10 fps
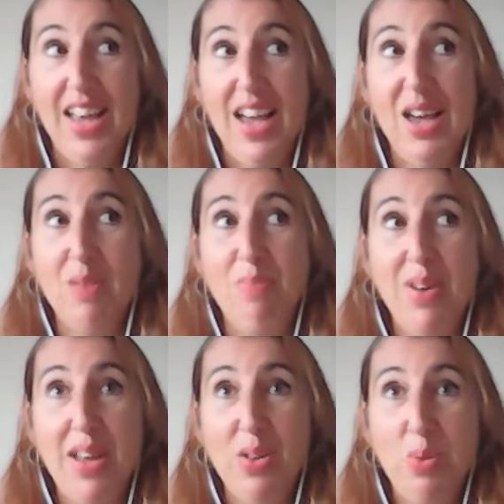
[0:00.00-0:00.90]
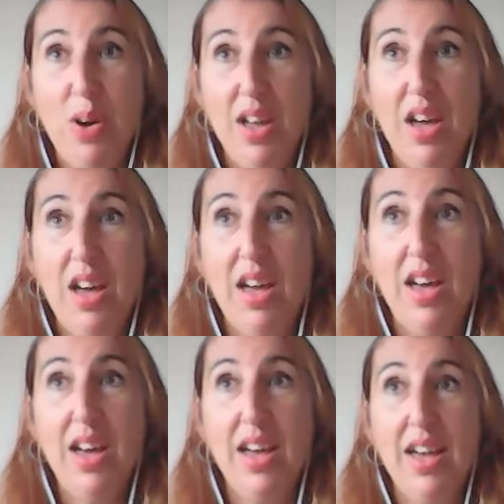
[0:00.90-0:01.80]
Um, and quite
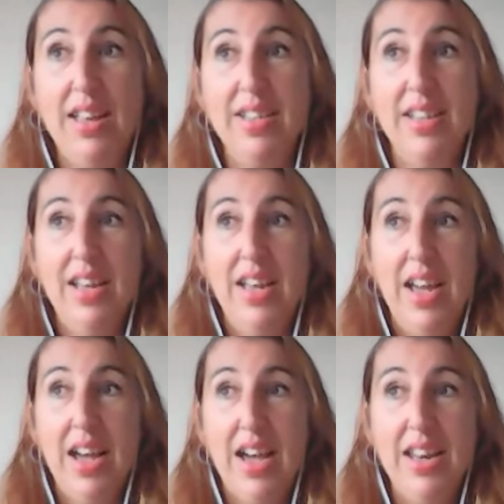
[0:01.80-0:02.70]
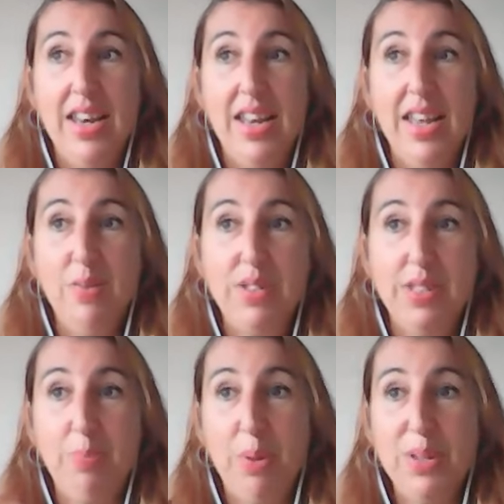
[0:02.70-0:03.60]
hurt, and and it
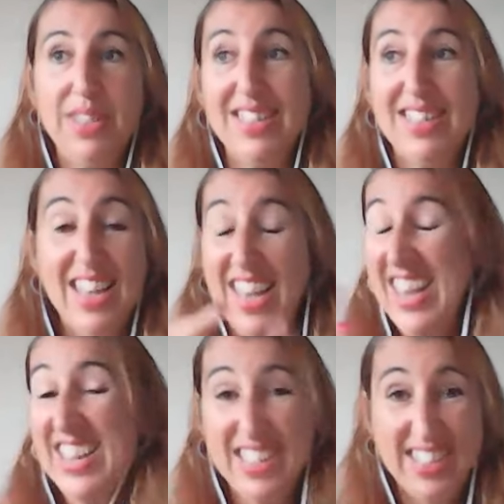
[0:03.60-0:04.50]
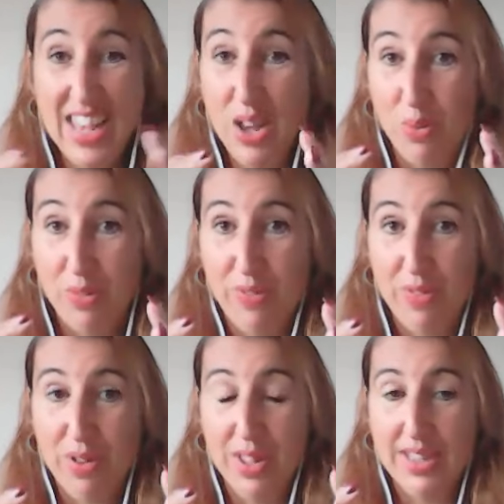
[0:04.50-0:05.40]
was a process in itself
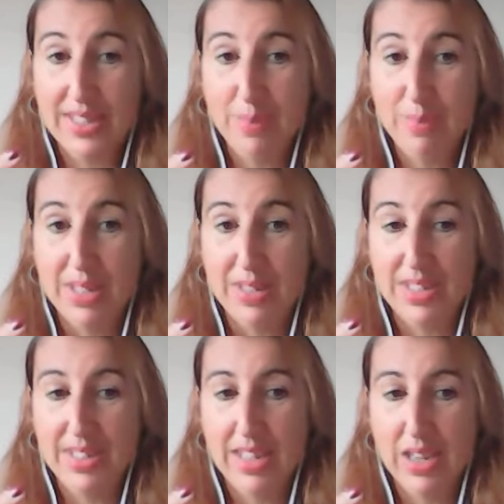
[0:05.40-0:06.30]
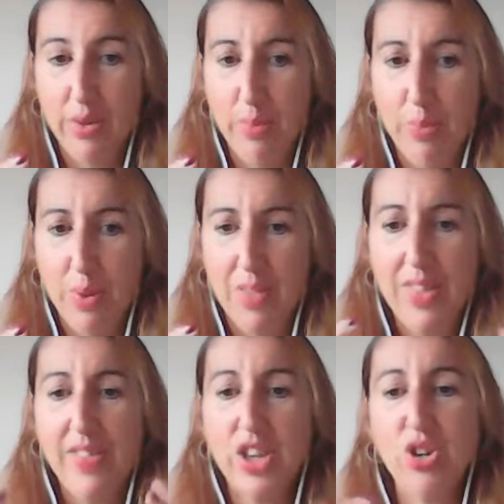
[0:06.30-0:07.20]
for acceptance, and then go and
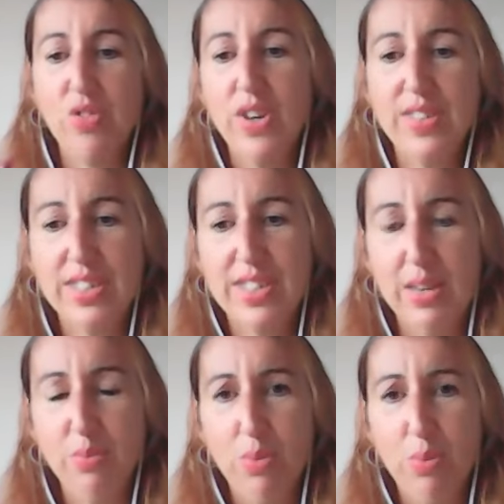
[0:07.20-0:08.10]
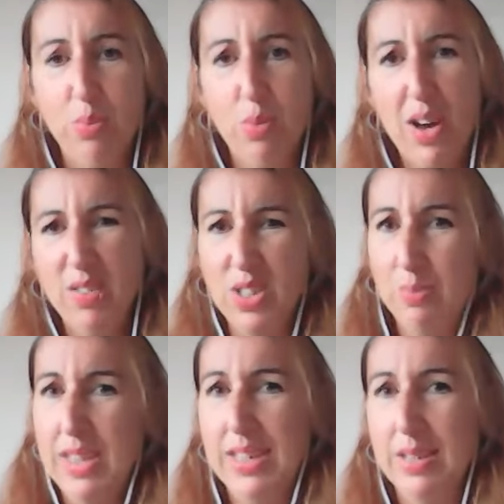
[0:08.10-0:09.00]
then the curiosity, well well how do you
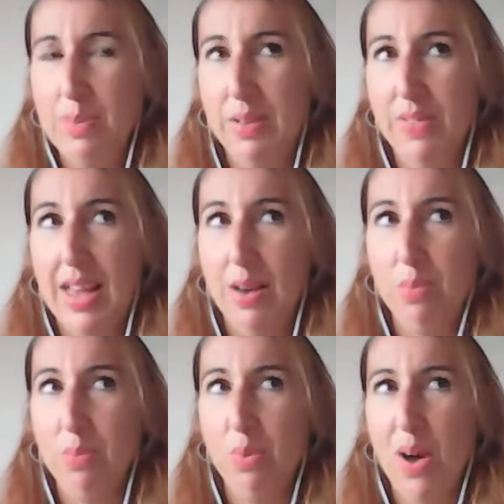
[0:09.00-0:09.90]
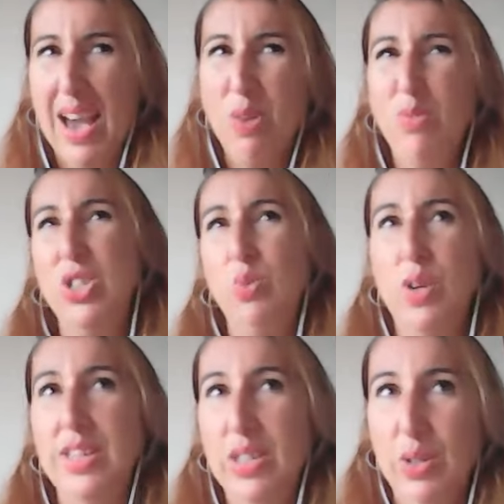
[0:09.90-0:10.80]
mean about that? Well, how do
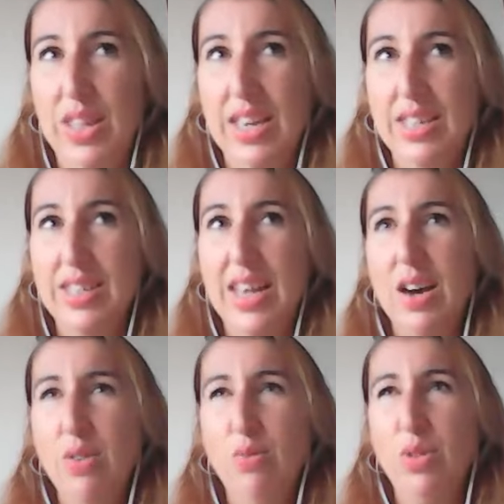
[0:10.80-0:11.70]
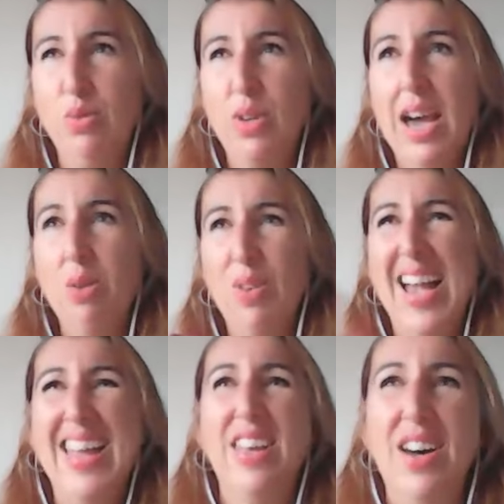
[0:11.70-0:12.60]
I do this? How yeah. do, how
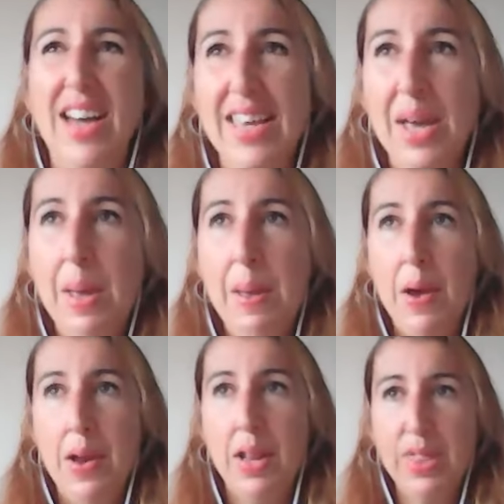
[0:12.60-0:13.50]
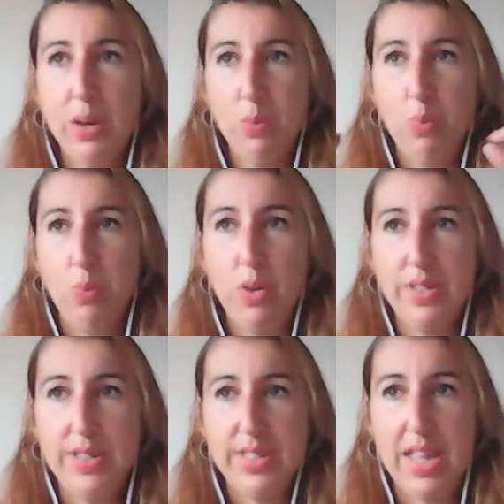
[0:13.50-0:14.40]
can I? And I think
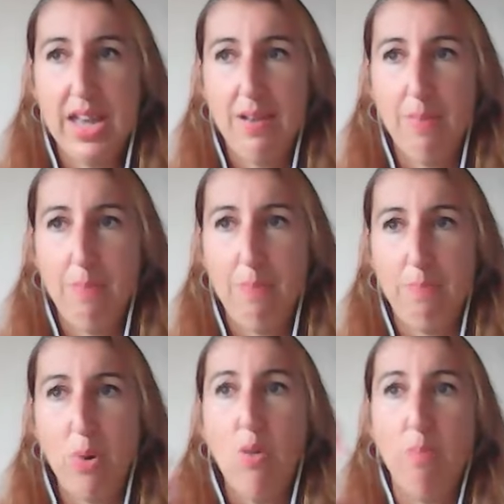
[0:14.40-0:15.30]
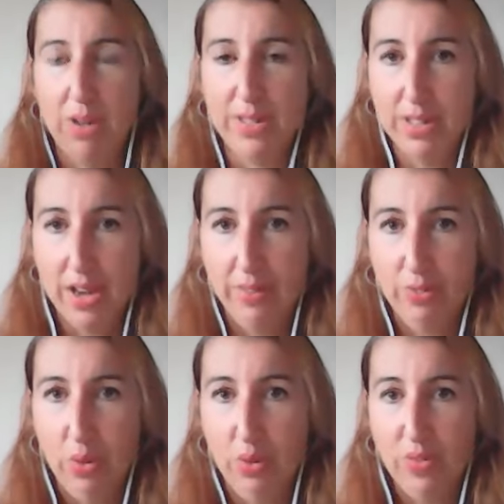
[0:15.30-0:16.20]
once that bomb has kind of
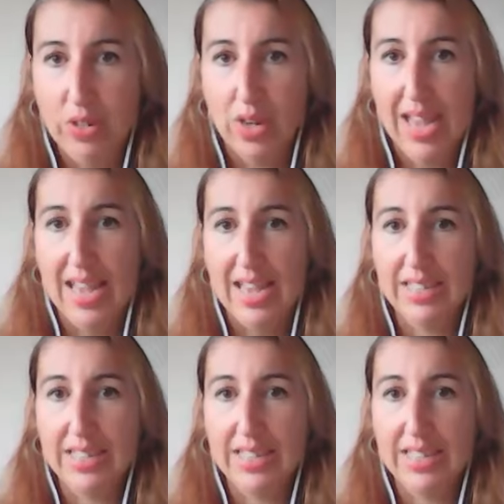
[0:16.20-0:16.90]
gone off in your head,